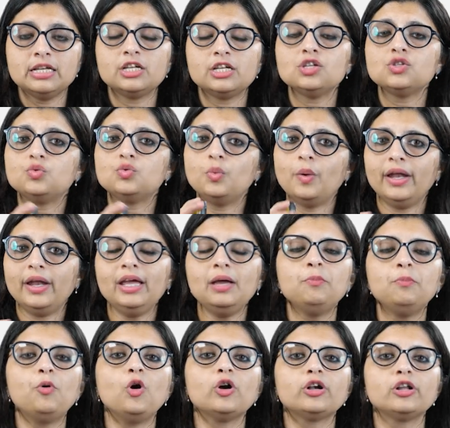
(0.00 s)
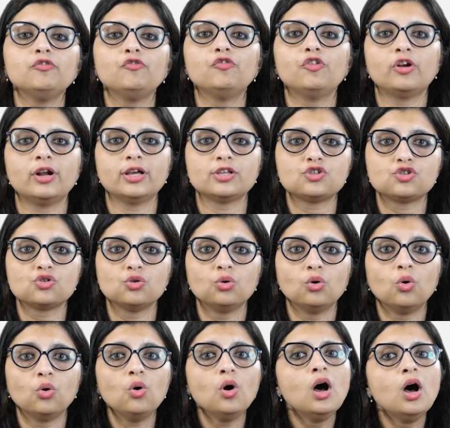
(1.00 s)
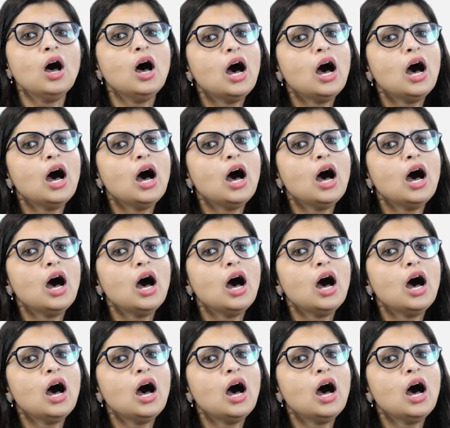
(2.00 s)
it is very important for us to know